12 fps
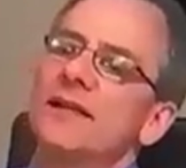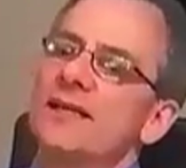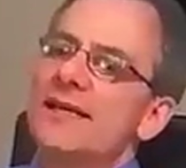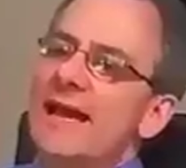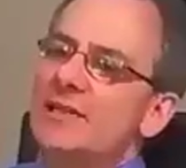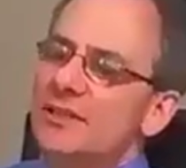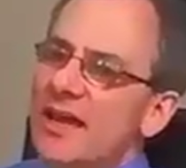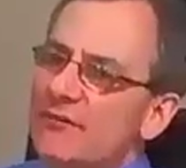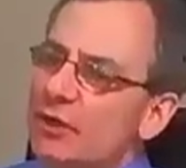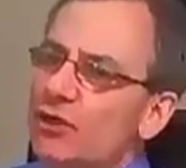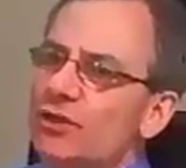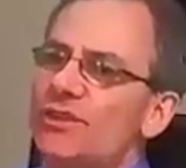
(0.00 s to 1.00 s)
and actually
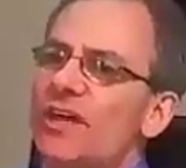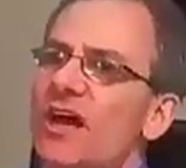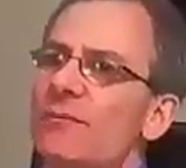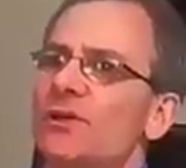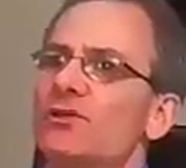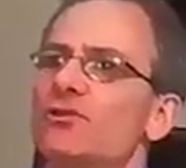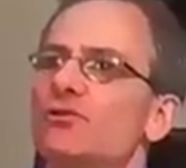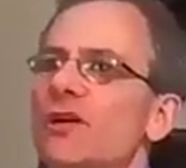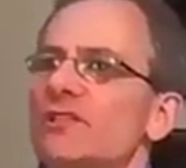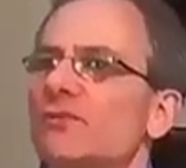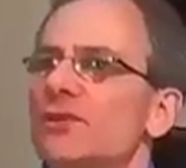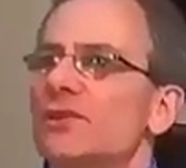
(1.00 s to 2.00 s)
have a good time under
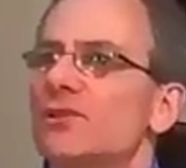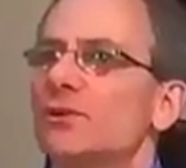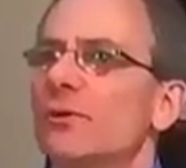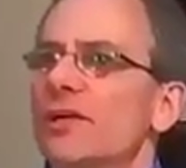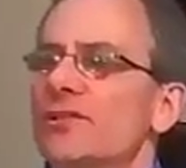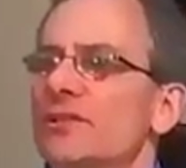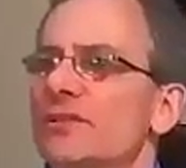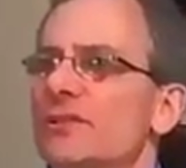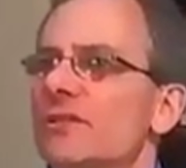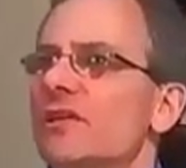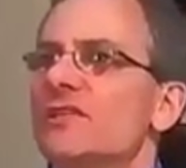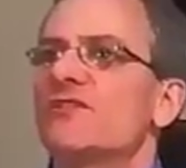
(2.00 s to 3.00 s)
stressful situations.
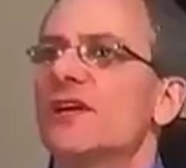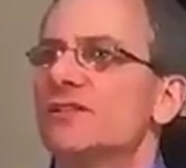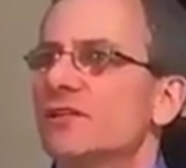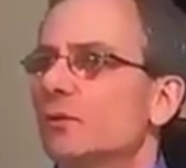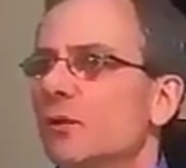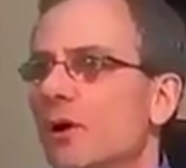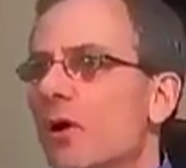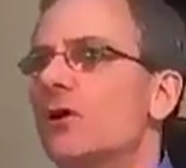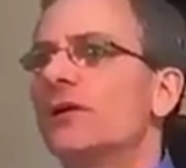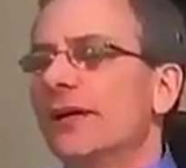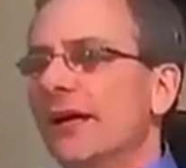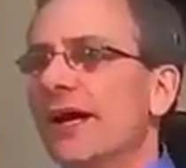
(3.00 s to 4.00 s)
Because let's face it, we're
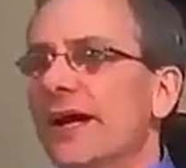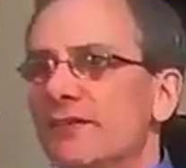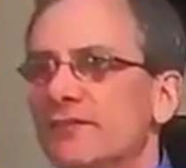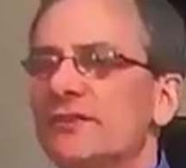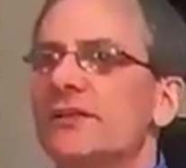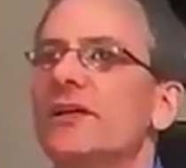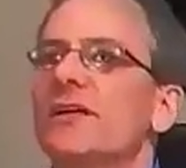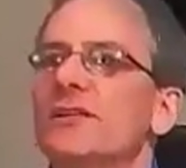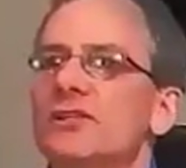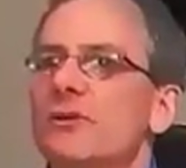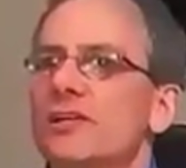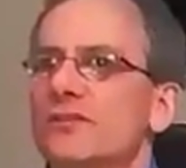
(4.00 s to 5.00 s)
all going to have
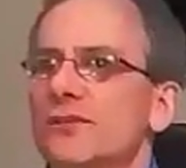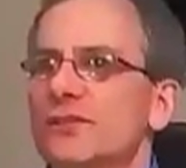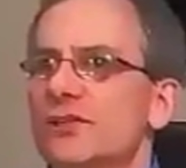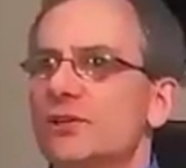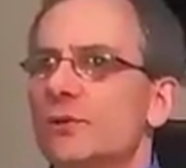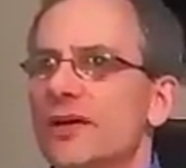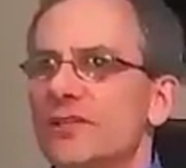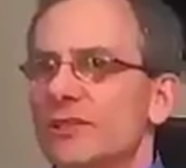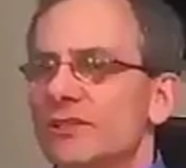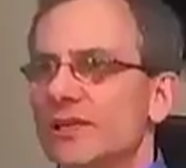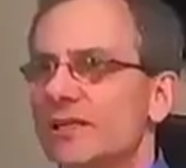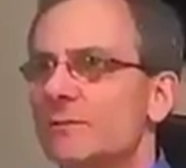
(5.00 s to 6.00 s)
stressful
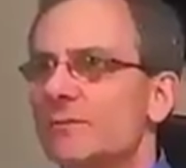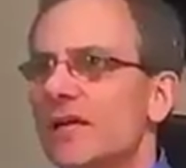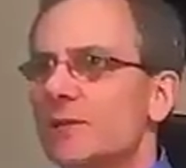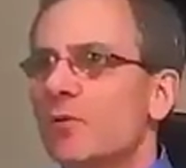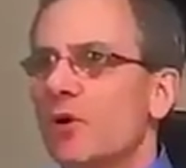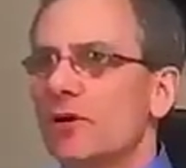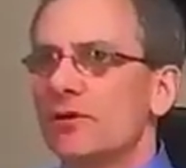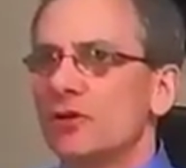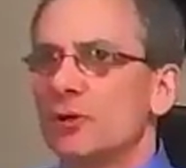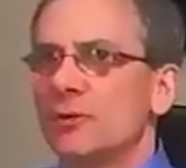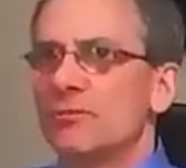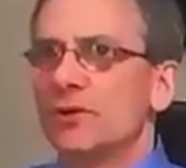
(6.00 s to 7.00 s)
situations. That's part of the
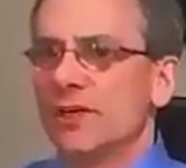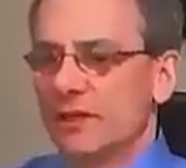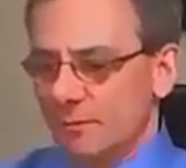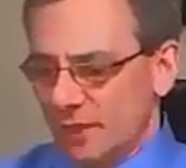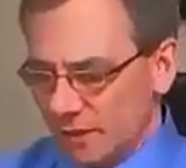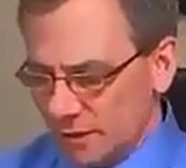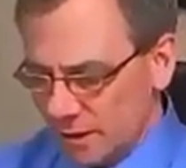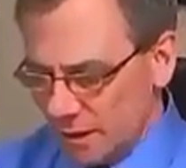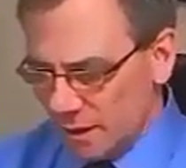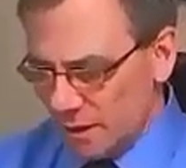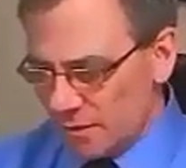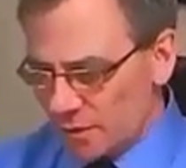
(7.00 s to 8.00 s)
human predicament.
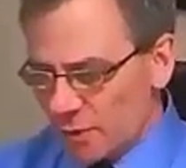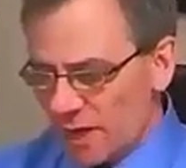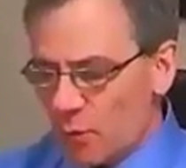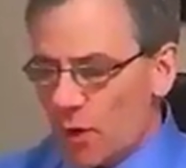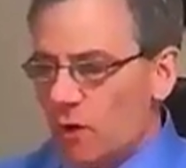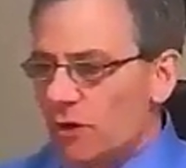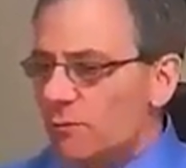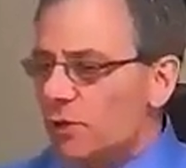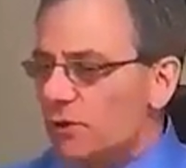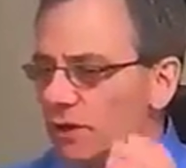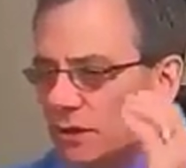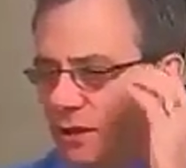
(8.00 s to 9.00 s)
So I welcome
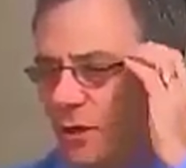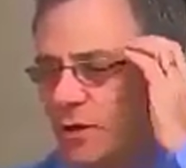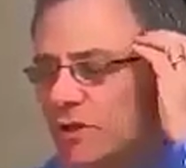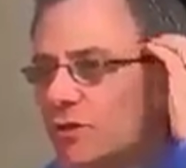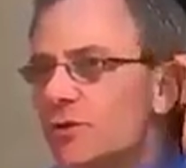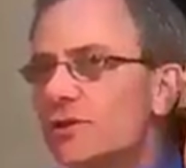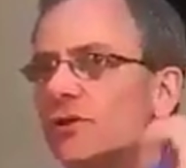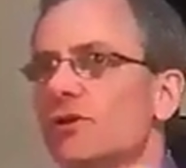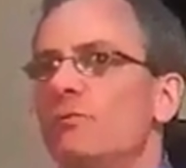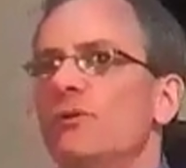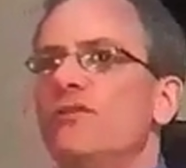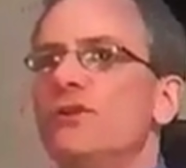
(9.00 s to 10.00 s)
you to go to
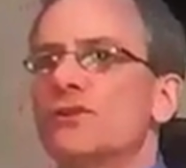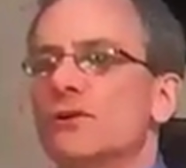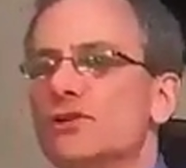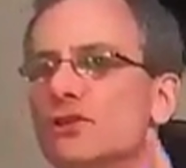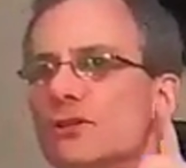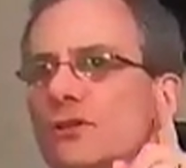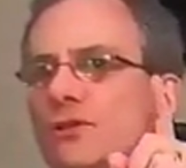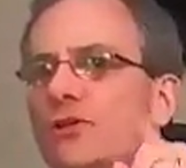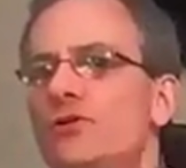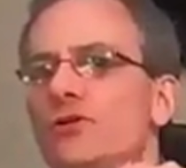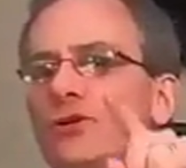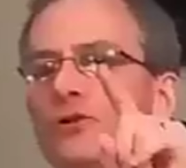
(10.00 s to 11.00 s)
YouTube. If you search
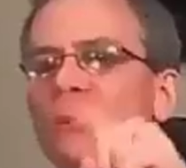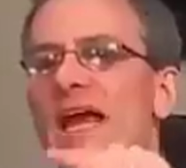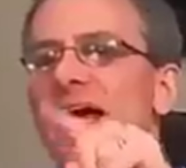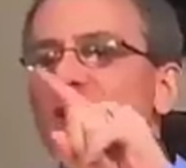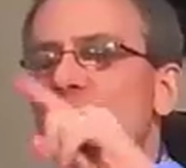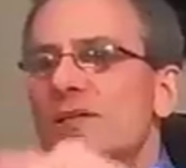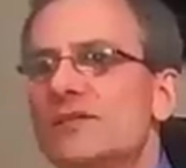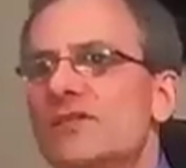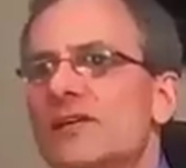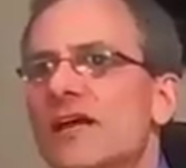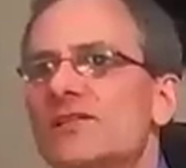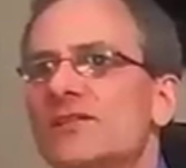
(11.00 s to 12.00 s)
YouTube Gassman
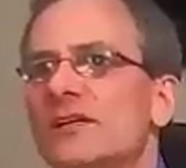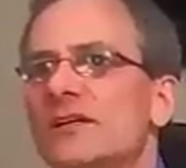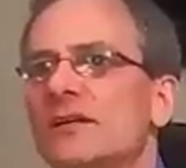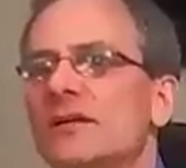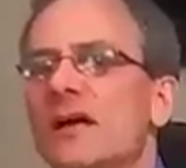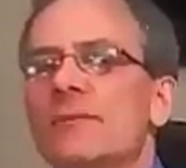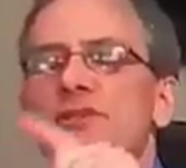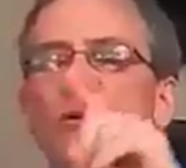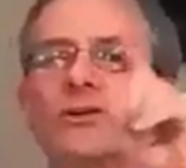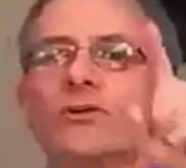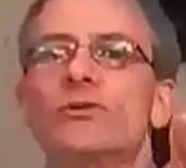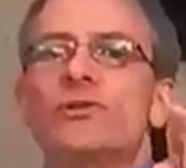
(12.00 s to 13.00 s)
Stetson,
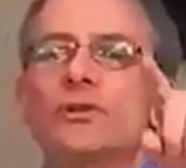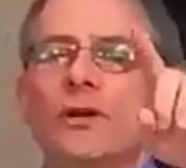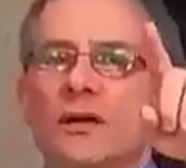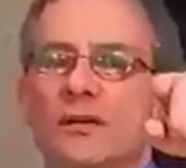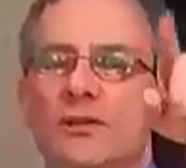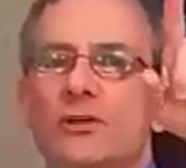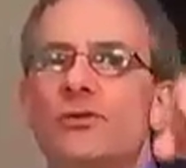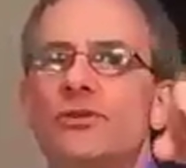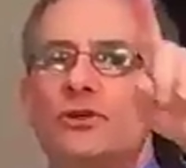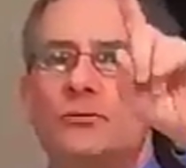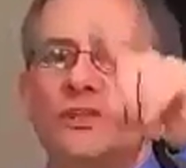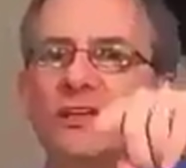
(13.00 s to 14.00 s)

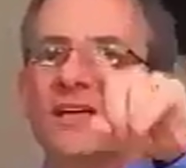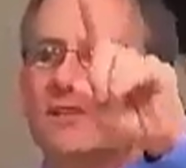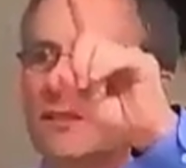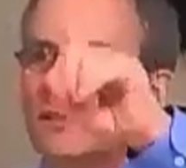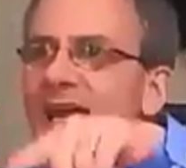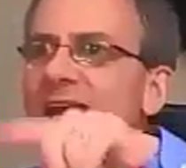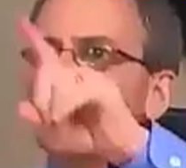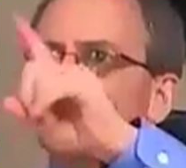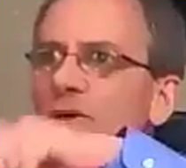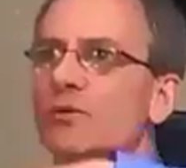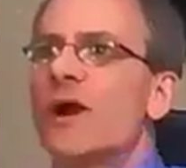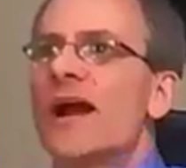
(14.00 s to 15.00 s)
YouTube Stetson
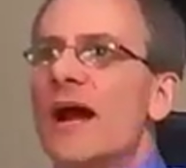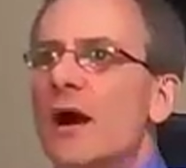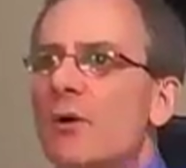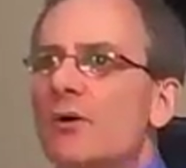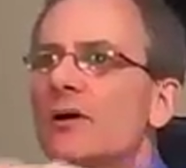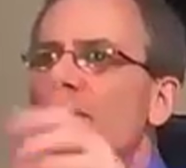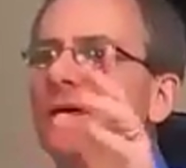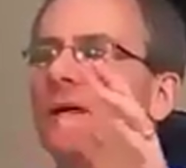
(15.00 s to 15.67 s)
Gassman Rao,